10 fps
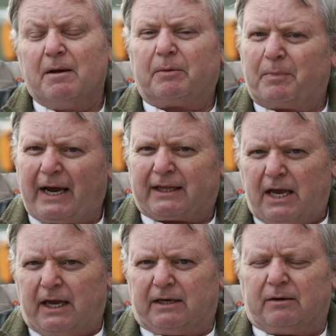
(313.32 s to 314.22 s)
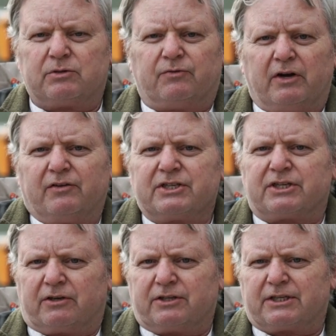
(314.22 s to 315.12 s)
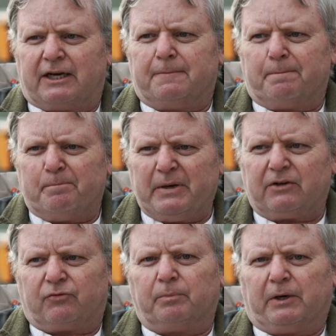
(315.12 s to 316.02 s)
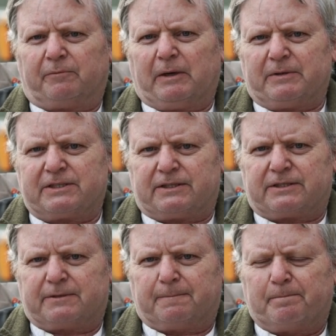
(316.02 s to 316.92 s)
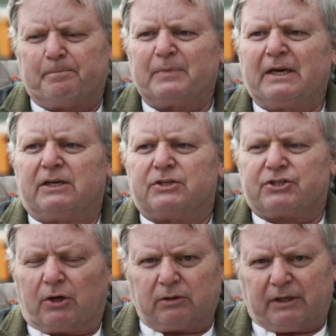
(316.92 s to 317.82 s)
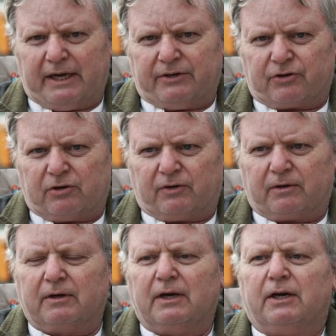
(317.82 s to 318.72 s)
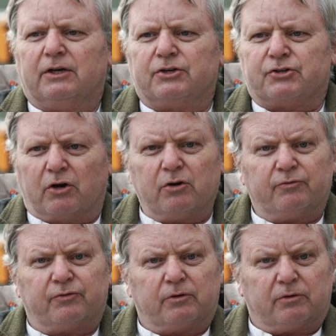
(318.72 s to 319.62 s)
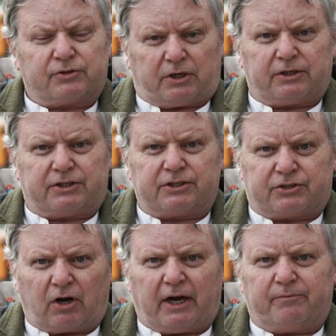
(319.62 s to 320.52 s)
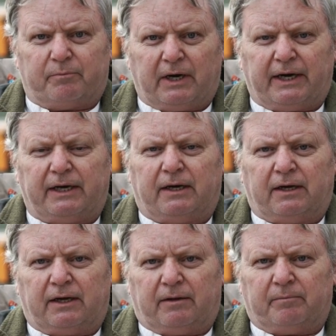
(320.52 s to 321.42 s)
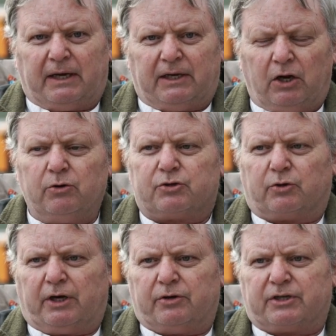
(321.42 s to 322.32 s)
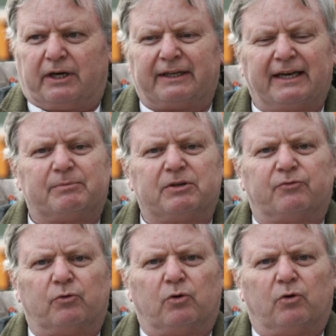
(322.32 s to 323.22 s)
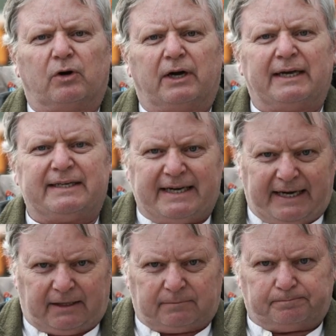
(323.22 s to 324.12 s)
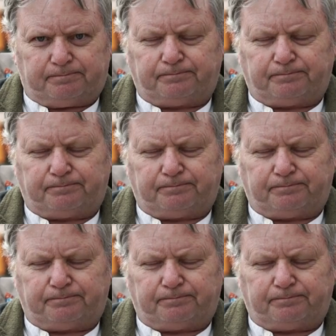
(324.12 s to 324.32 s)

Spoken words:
But back then, it was a very, very serious and meaningful part of my business. Sold a Land Rover, started to drive my loan Toyota, and kept it for a year.